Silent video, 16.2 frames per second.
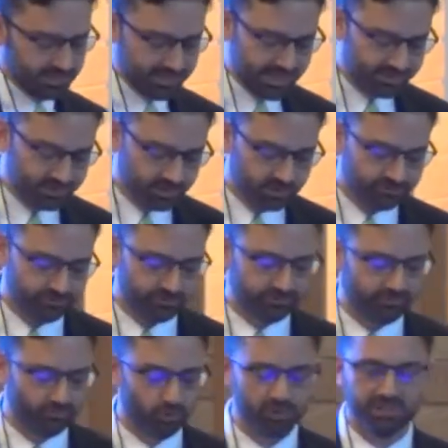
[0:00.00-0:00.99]
the desert
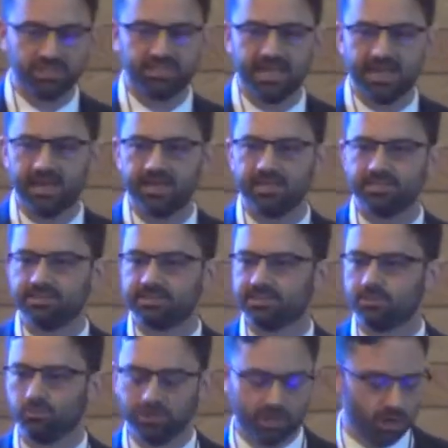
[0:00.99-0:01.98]
for 40
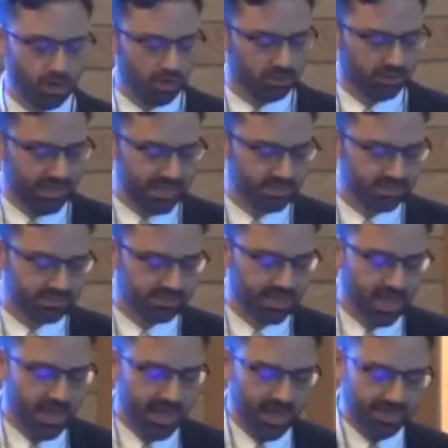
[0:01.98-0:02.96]
days that we call
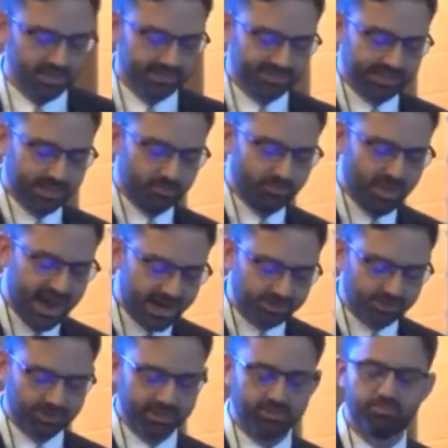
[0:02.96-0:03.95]
Lent. And it sent
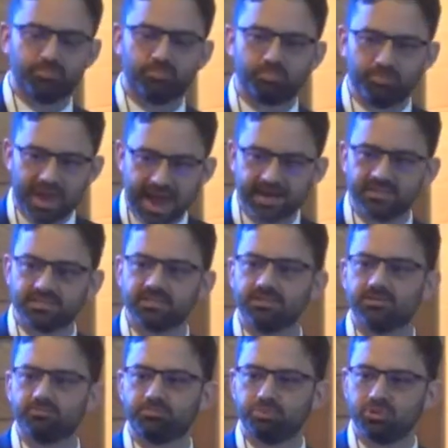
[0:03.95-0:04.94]
Patrick back
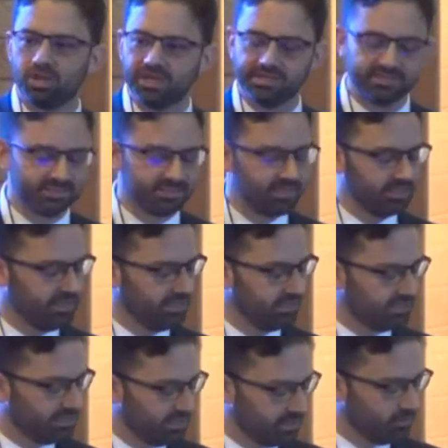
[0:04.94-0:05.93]
to the place that
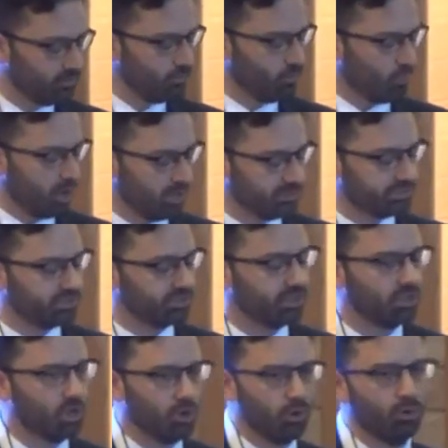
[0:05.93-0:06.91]
he didn't want to
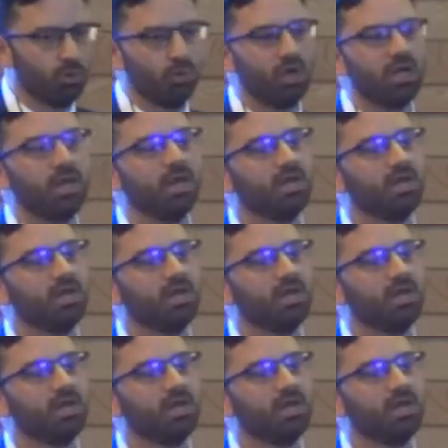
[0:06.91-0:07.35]
go.